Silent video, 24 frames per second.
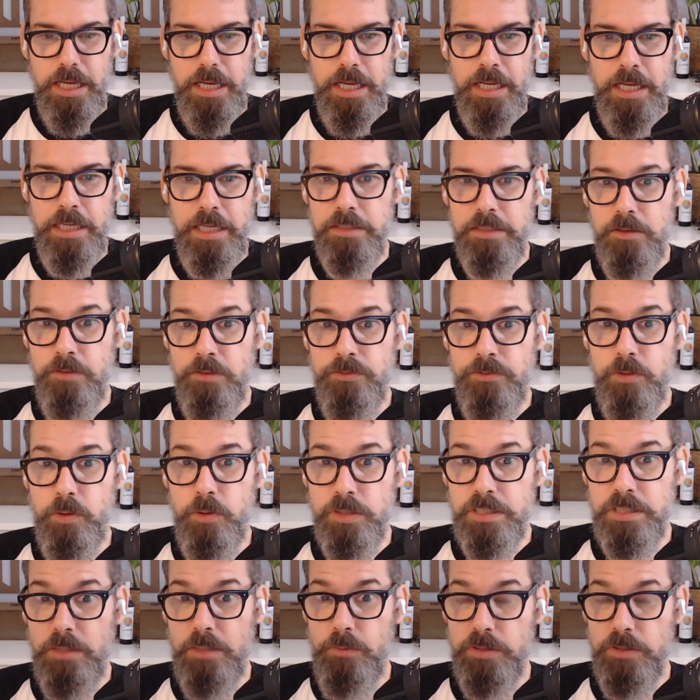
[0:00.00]
And of
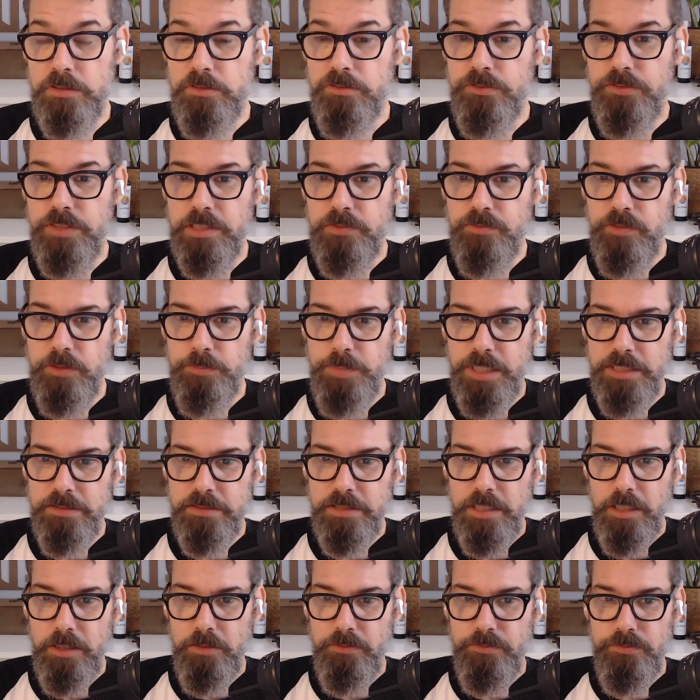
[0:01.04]
course I was afraid for
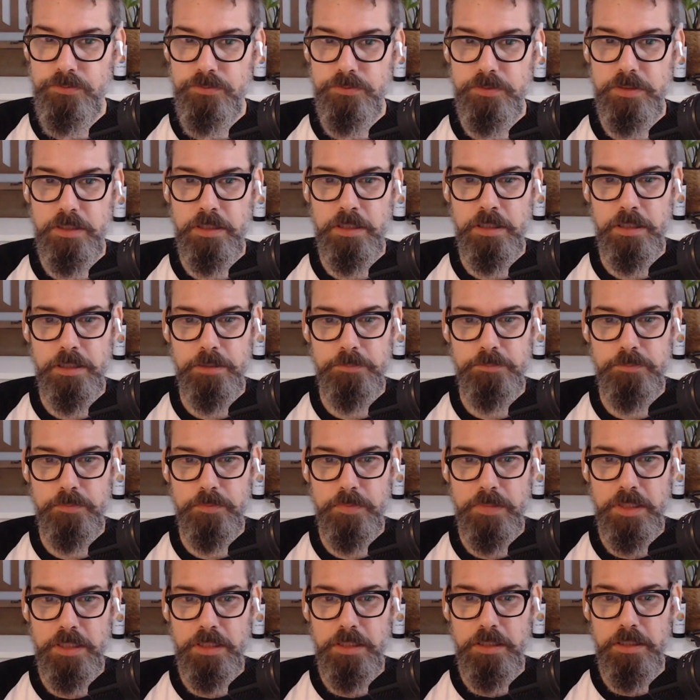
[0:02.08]
myself.
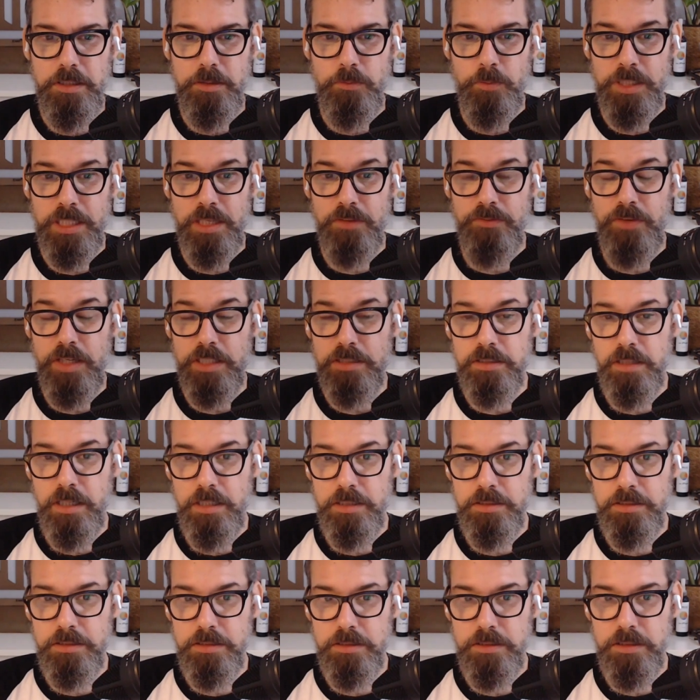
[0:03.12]
What have I
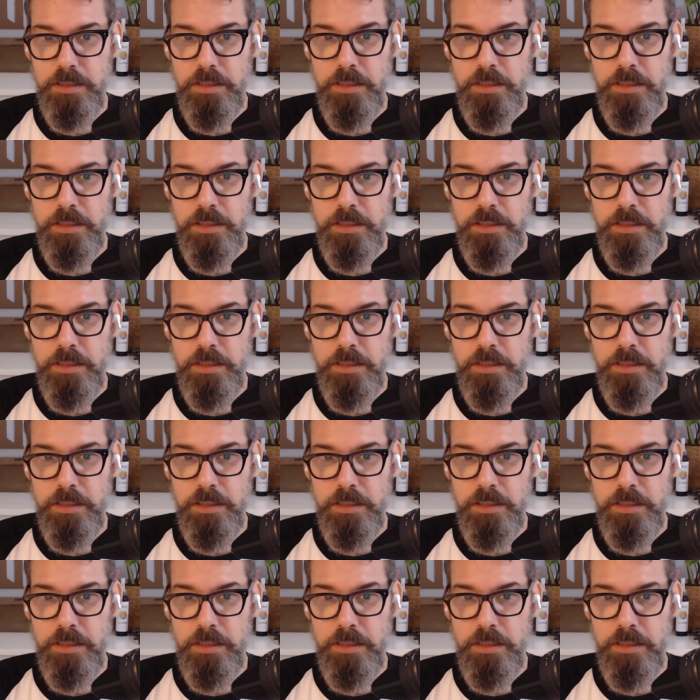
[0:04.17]
done?